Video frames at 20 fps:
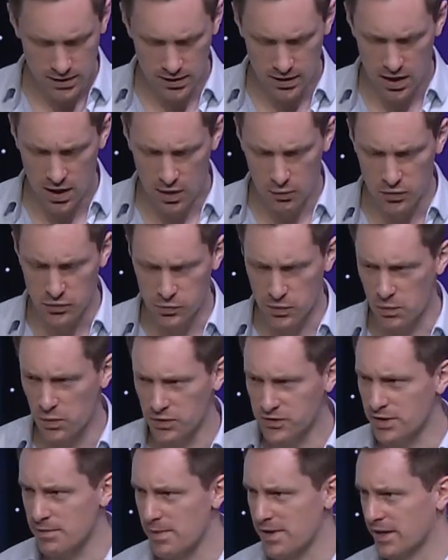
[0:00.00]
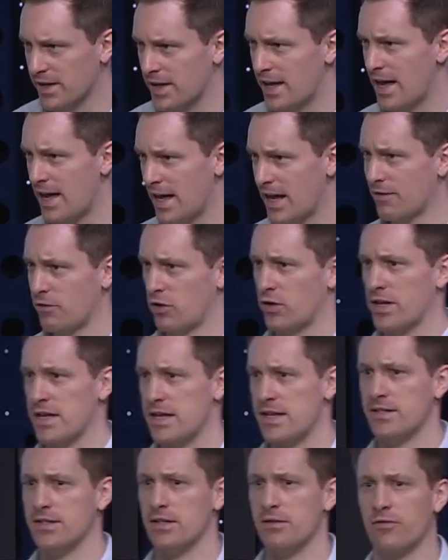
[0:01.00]
was we wanted to make it a hell of a lot
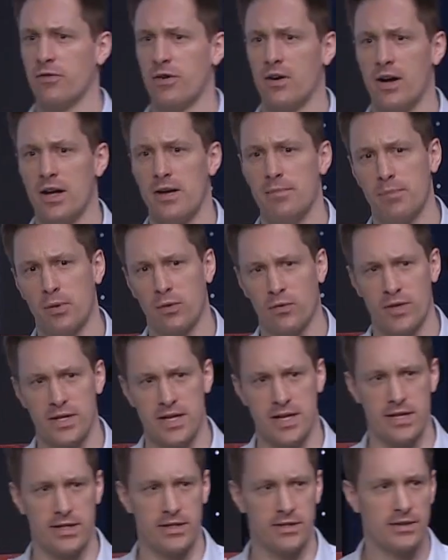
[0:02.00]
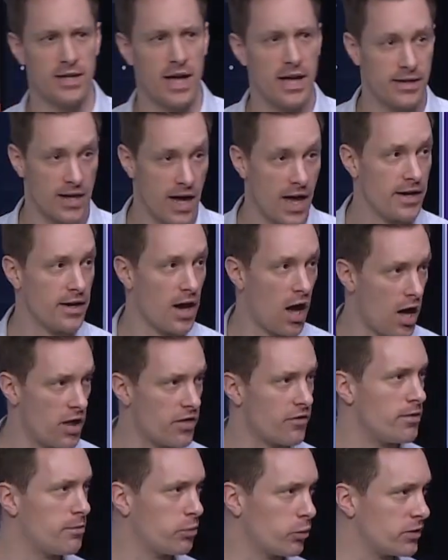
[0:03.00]
easier for our employees and
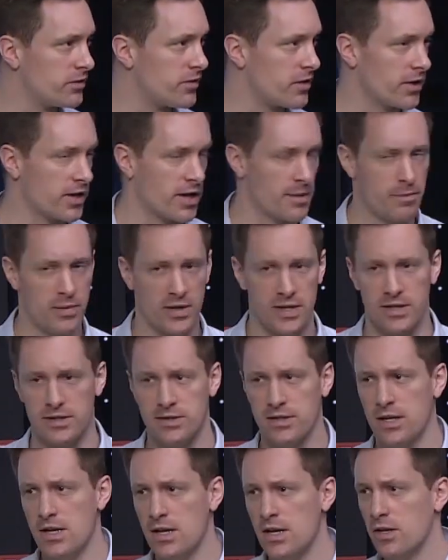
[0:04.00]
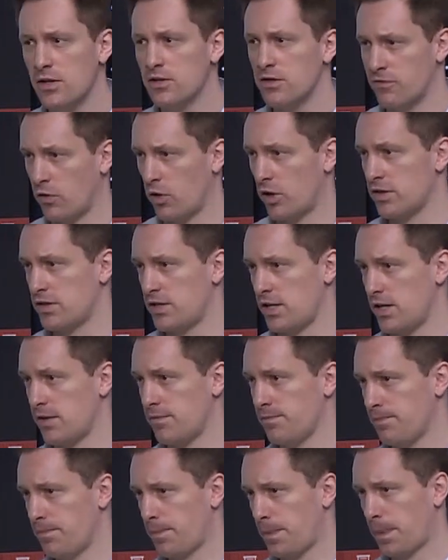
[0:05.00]
other employees of other companies to
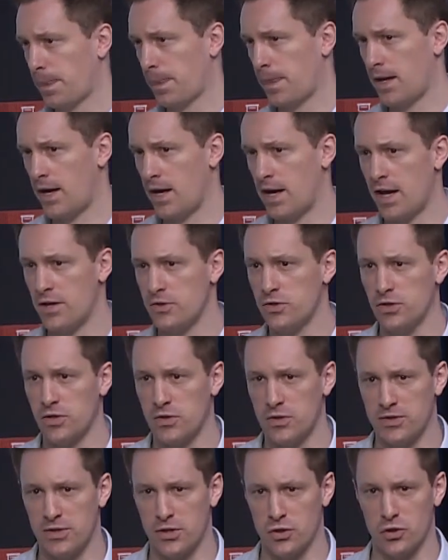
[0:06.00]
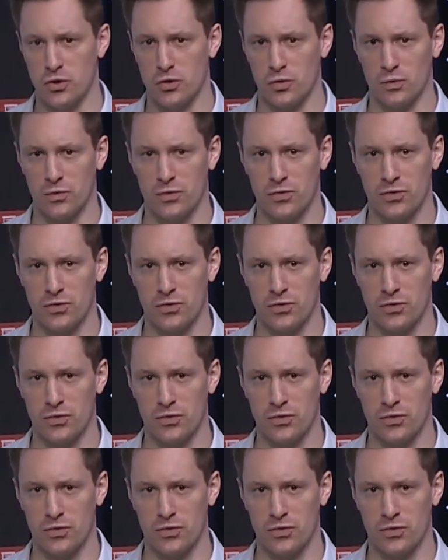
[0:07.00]
volunteer and to use digital